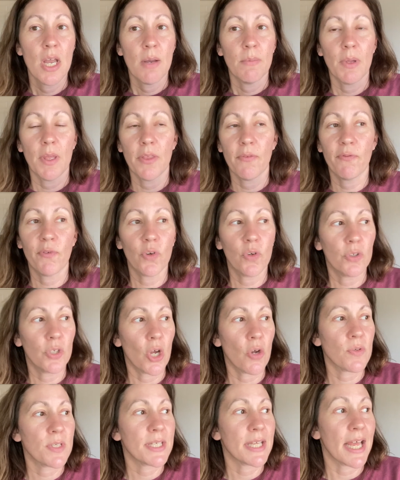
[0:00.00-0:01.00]
but the full
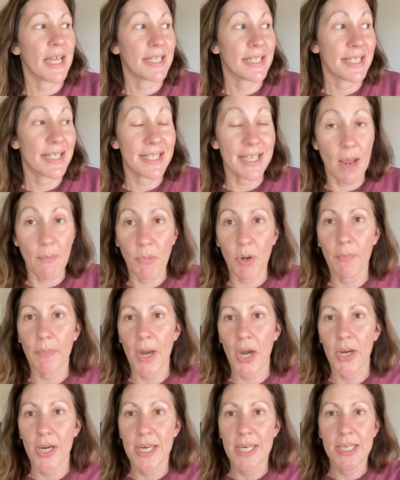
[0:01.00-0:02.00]
note says summer
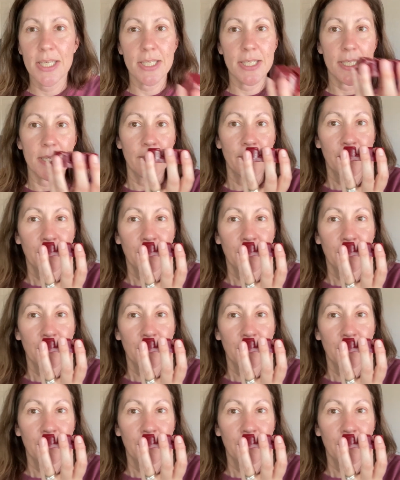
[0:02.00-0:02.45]
berries.